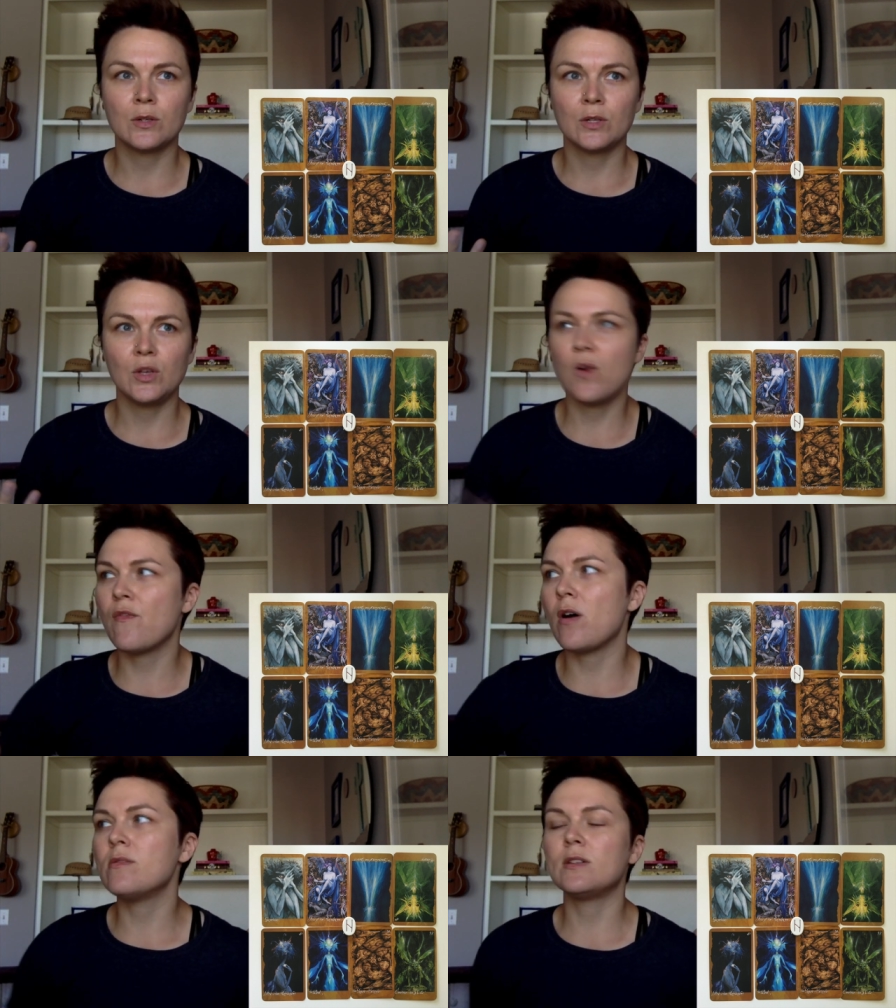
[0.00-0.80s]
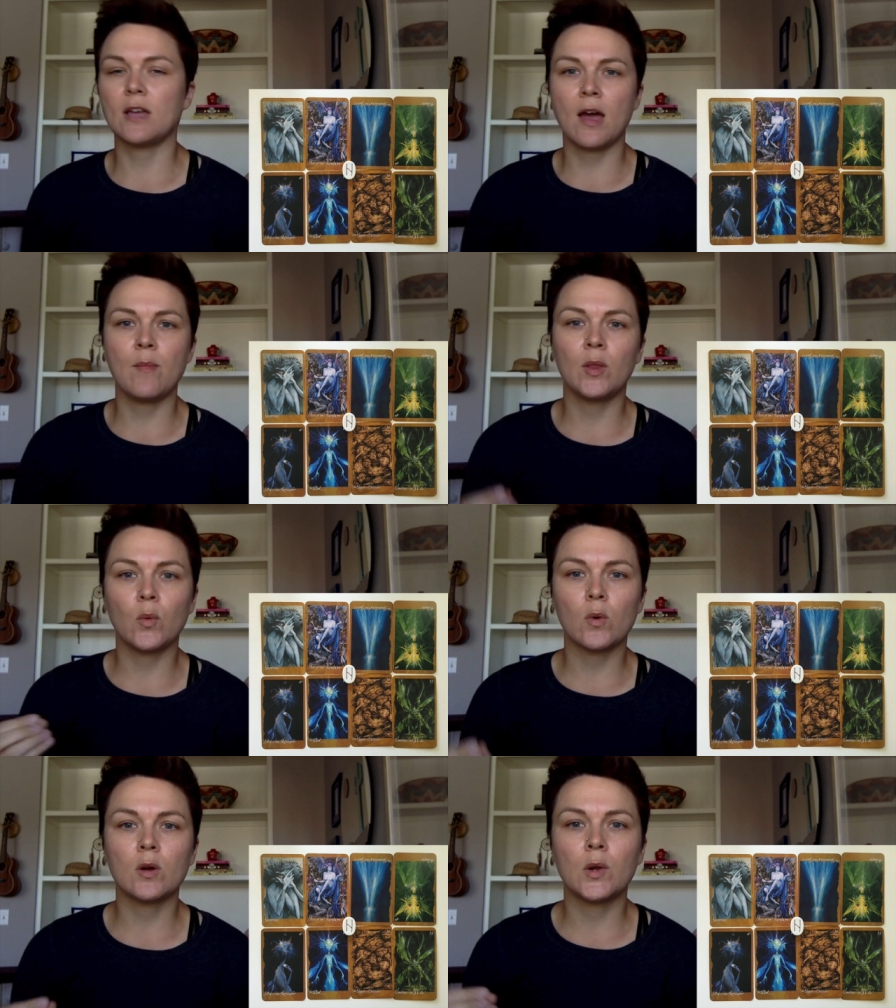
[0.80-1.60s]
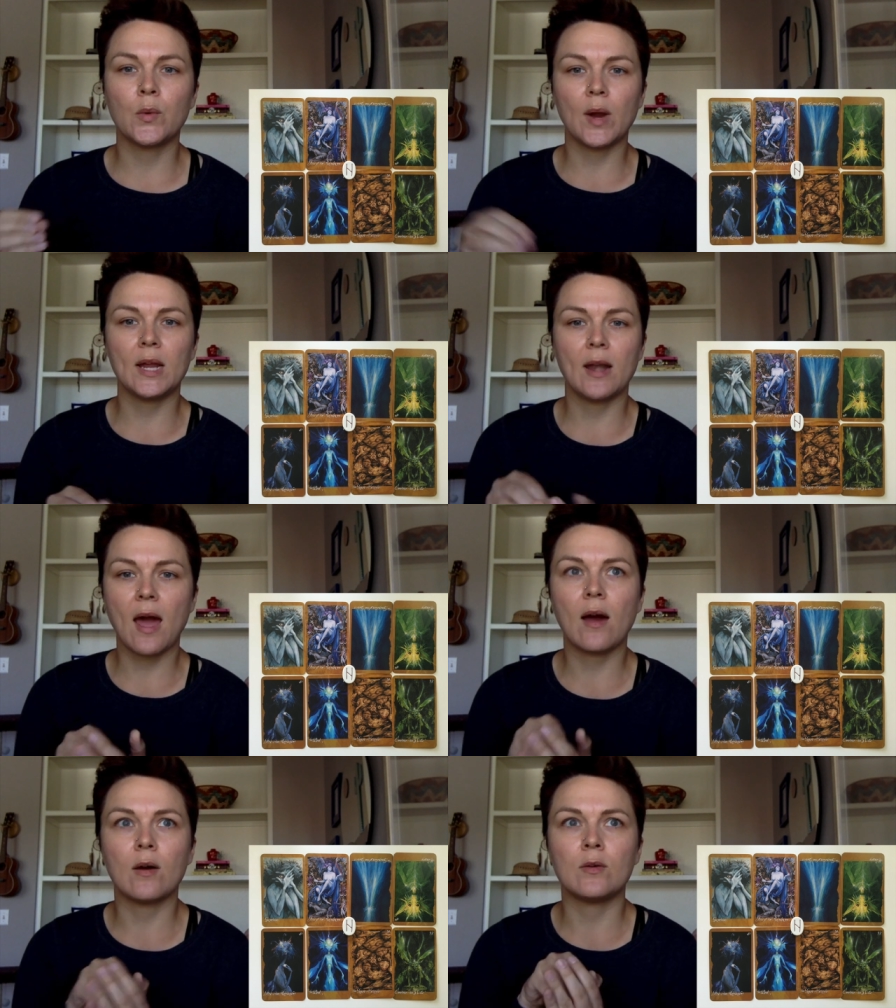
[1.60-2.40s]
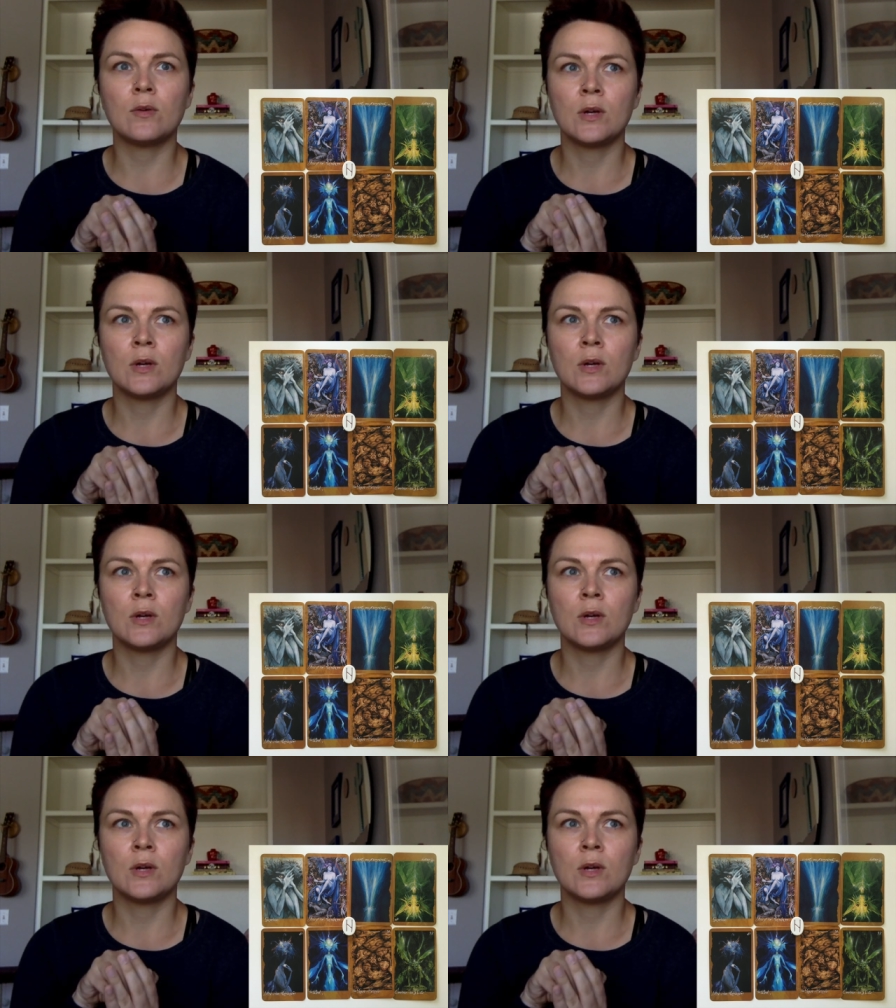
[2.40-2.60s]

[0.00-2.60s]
you have all the time in the world right now